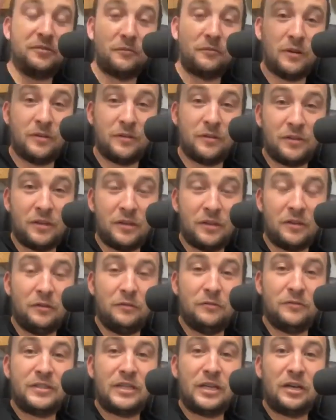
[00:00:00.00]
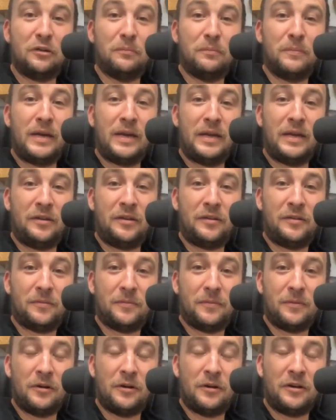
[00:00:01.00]
one thing you tell Mike
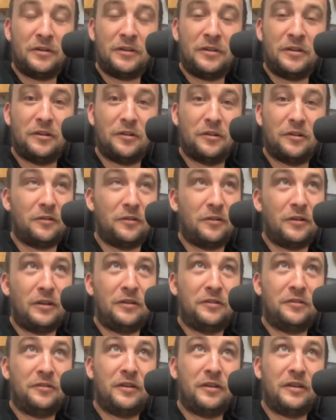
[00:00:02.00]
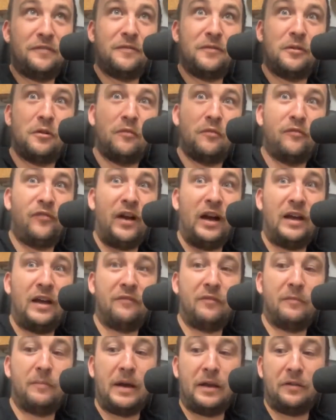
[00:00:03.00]
on here and to like all five
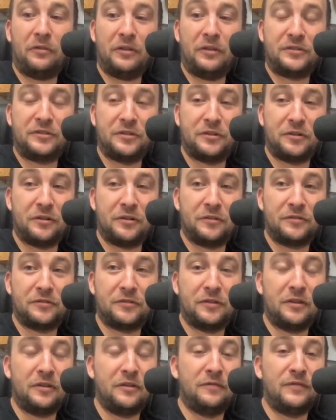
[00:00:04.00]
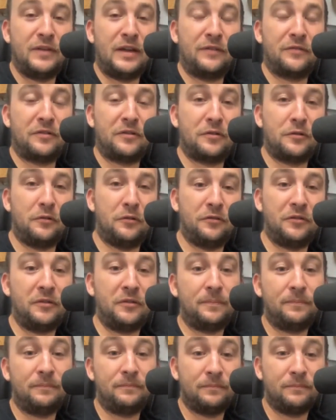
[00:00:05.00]
of my listeners that you've never told
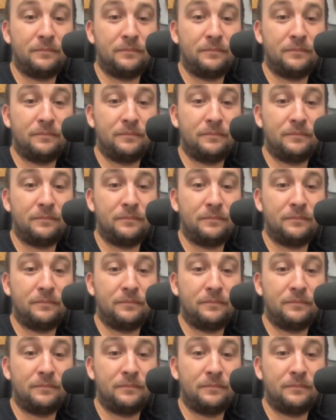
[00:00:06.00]
him?